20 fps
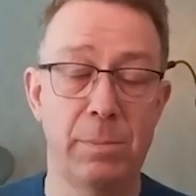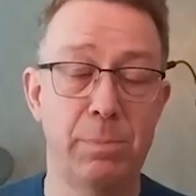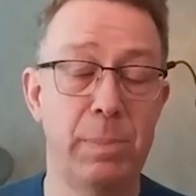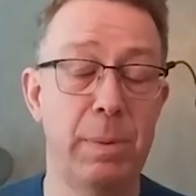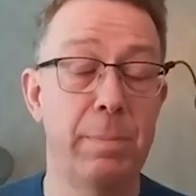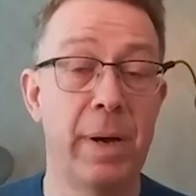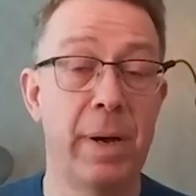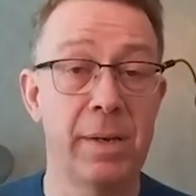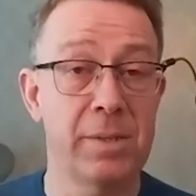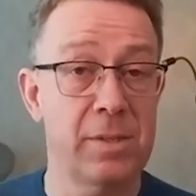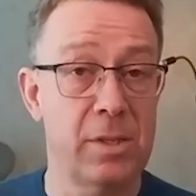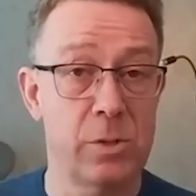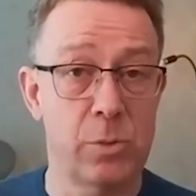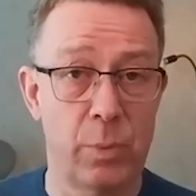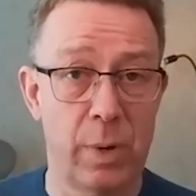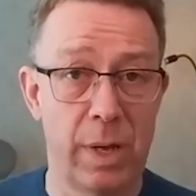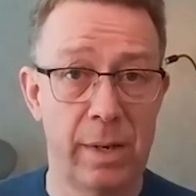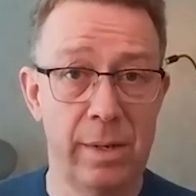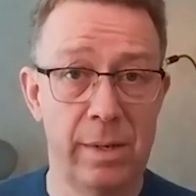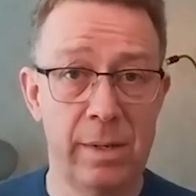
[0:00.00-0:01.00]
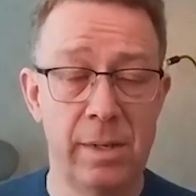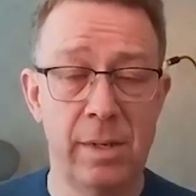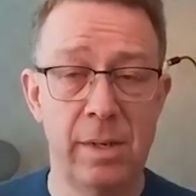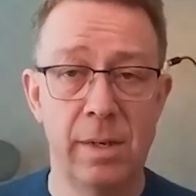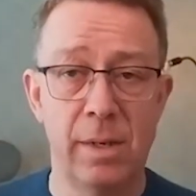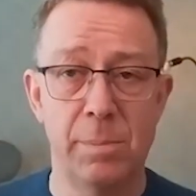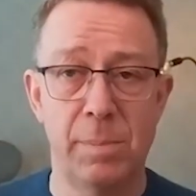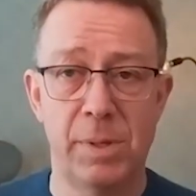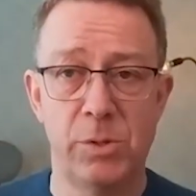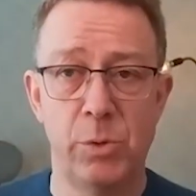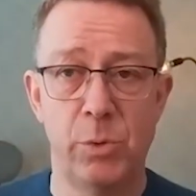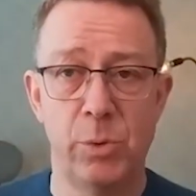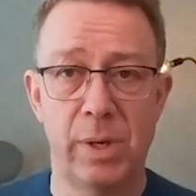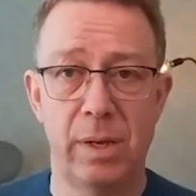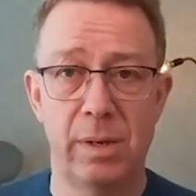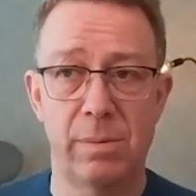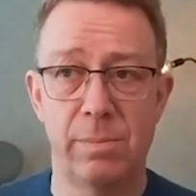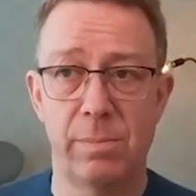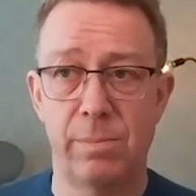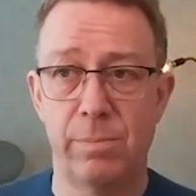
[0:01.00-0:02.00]
be bugs as well, but you
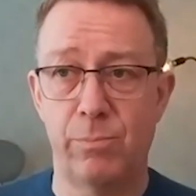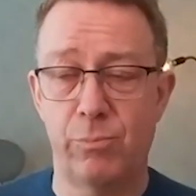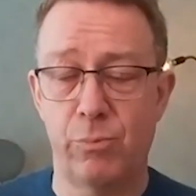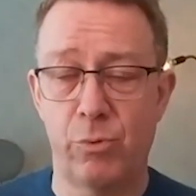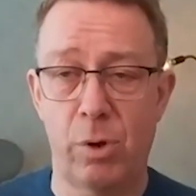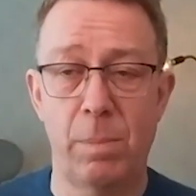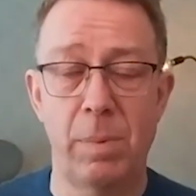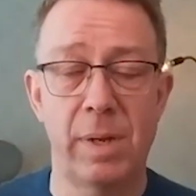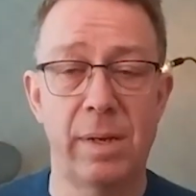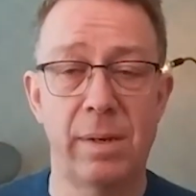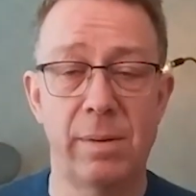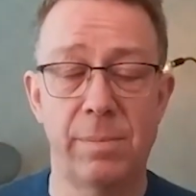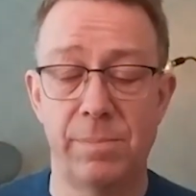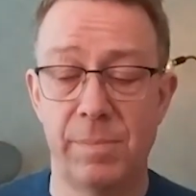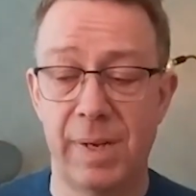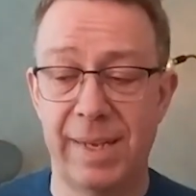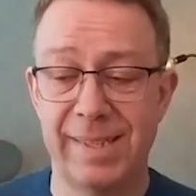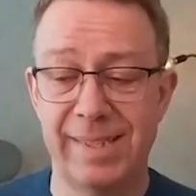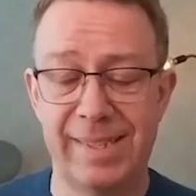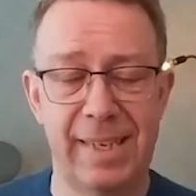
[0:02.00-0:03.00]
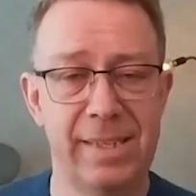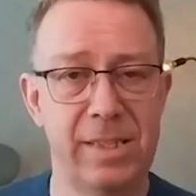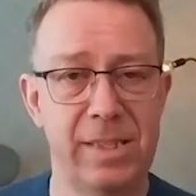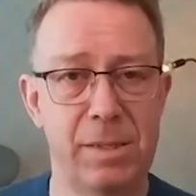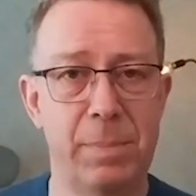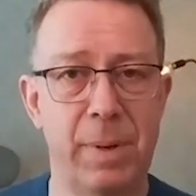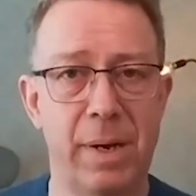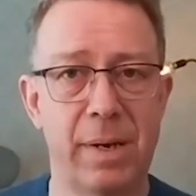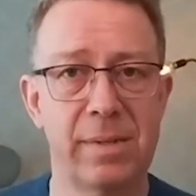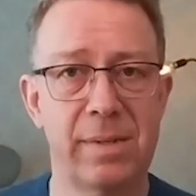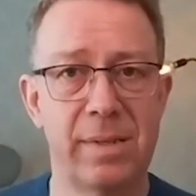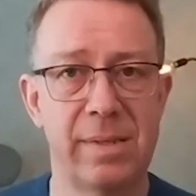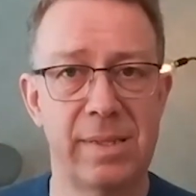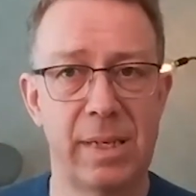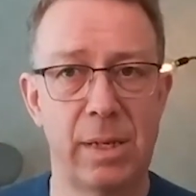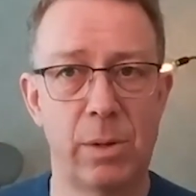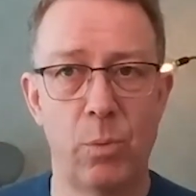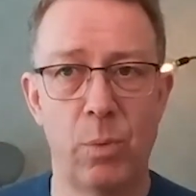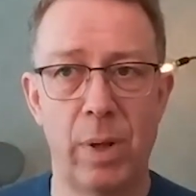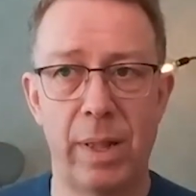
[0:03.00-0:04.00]
can probably assess the bugs and
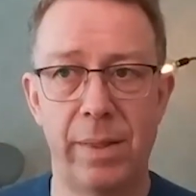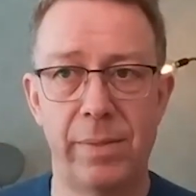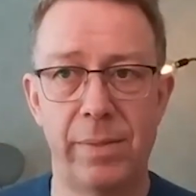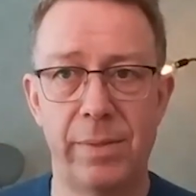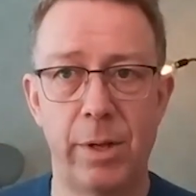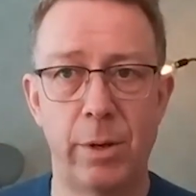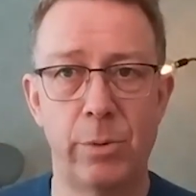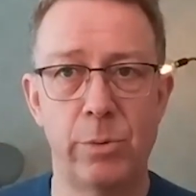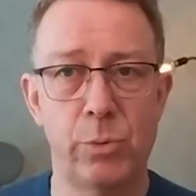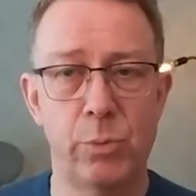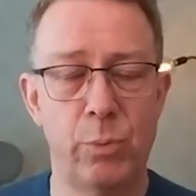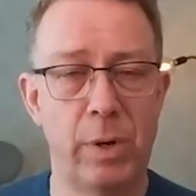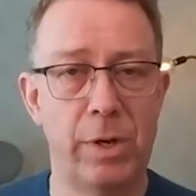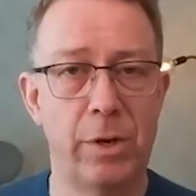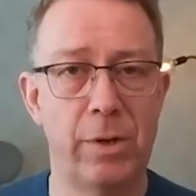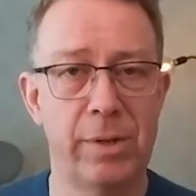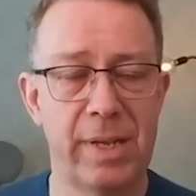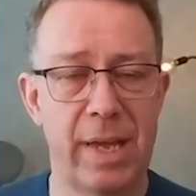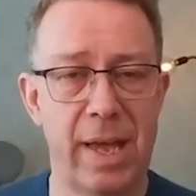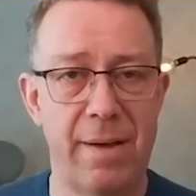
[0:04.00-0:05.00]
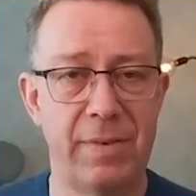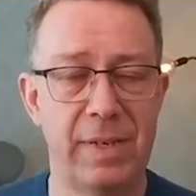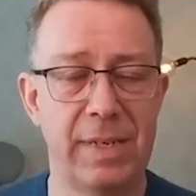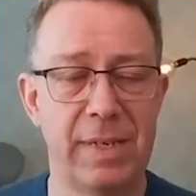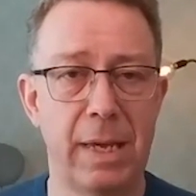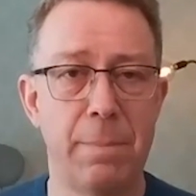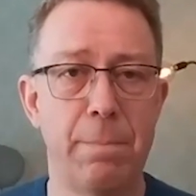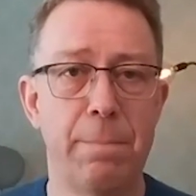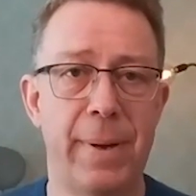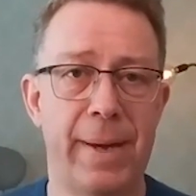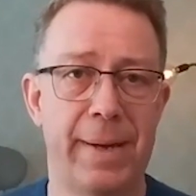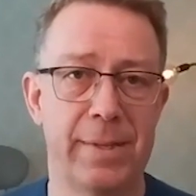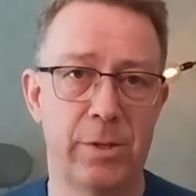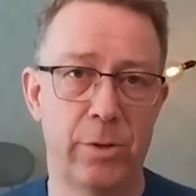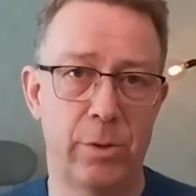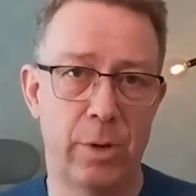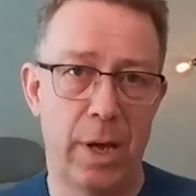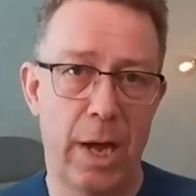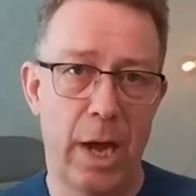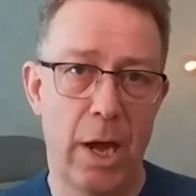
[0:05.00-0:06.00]
see, well, those will not have an impact
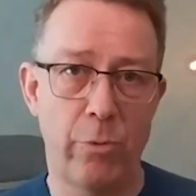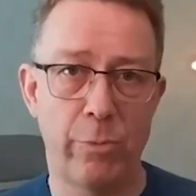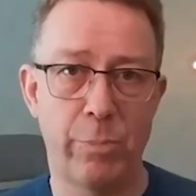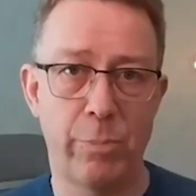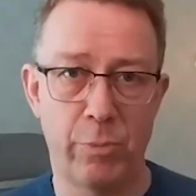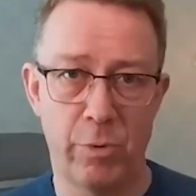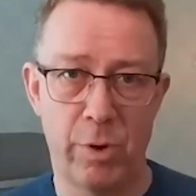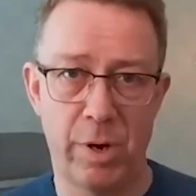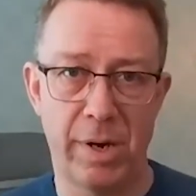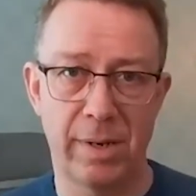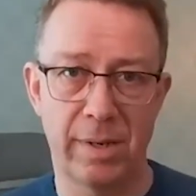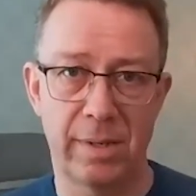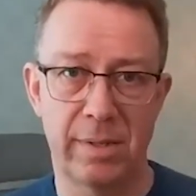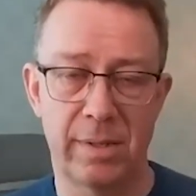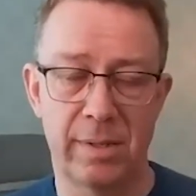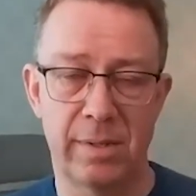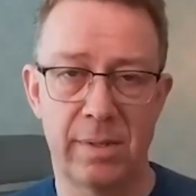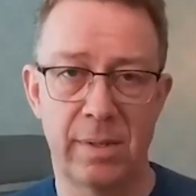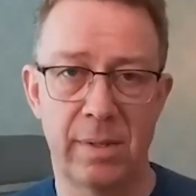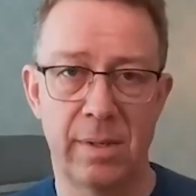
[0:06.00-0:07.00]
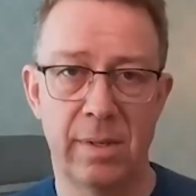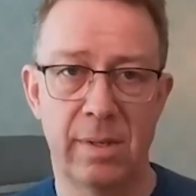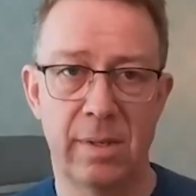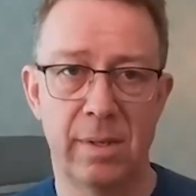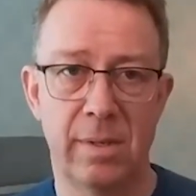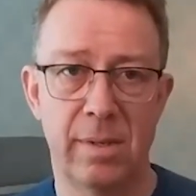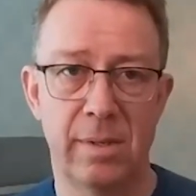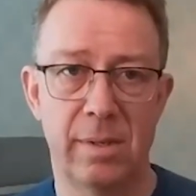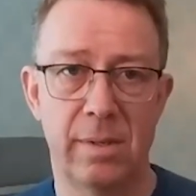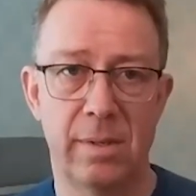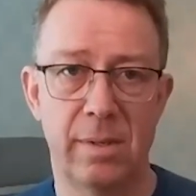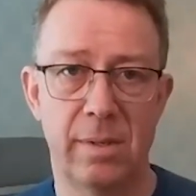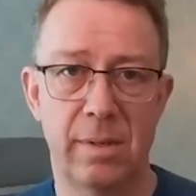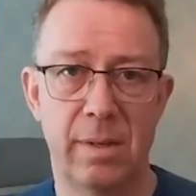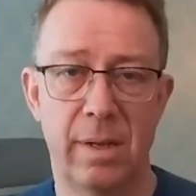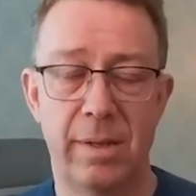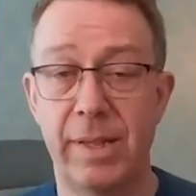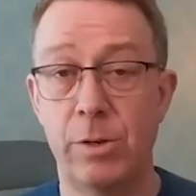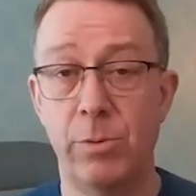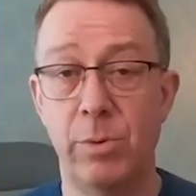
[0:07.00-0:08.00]
on our product.
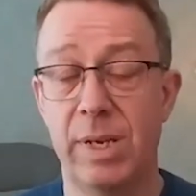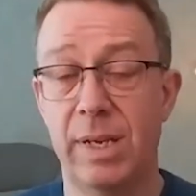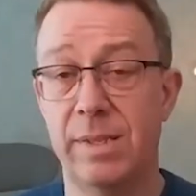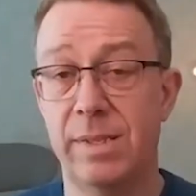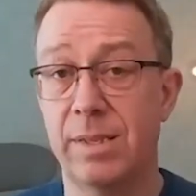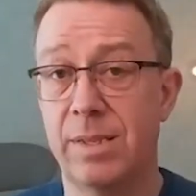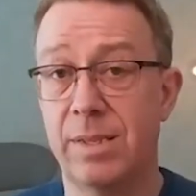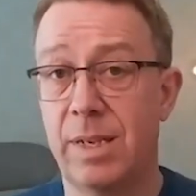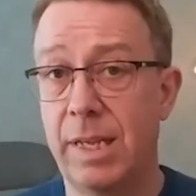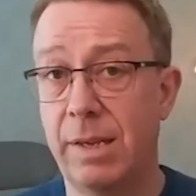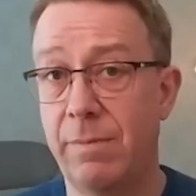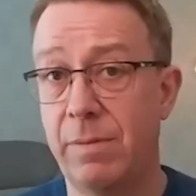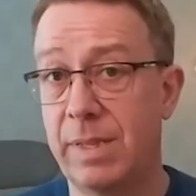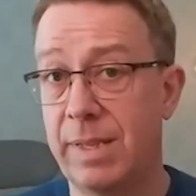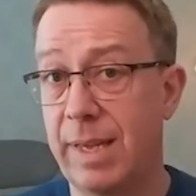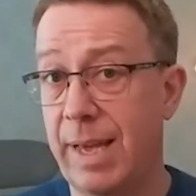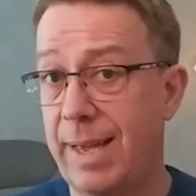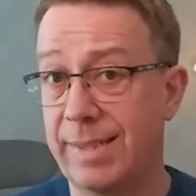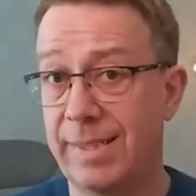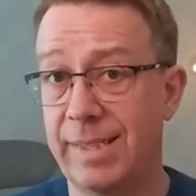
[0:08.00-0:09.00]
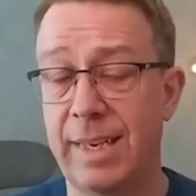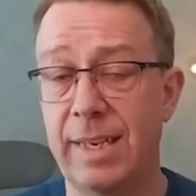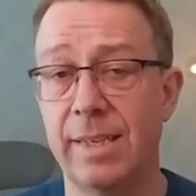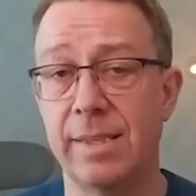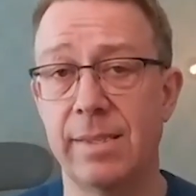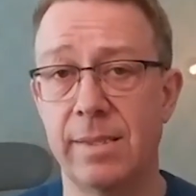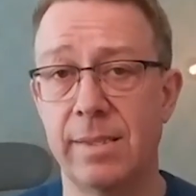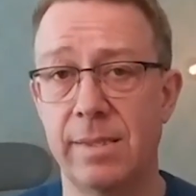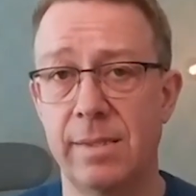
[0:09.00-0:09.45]
And then you can just leave it as is.